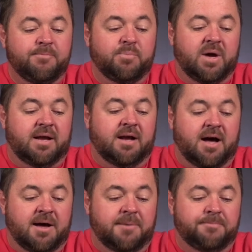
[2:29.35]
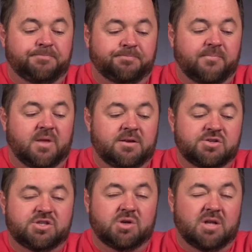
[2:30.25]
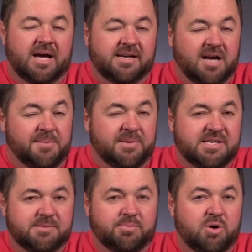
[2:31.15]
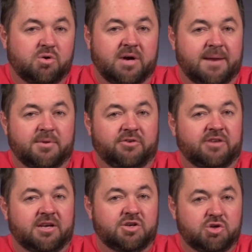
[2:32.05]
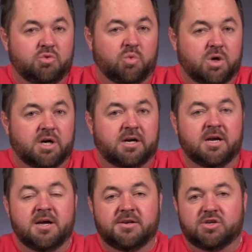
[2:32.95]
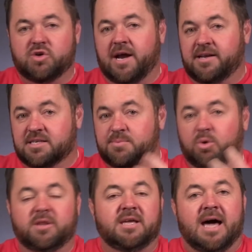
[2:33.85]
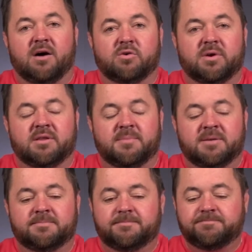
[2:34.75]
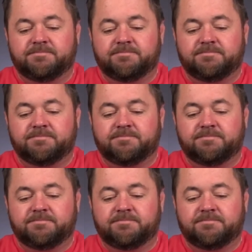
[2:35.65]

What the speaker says: But there's still a lot of companies and programmers that do work to try to exploit the algorithm. And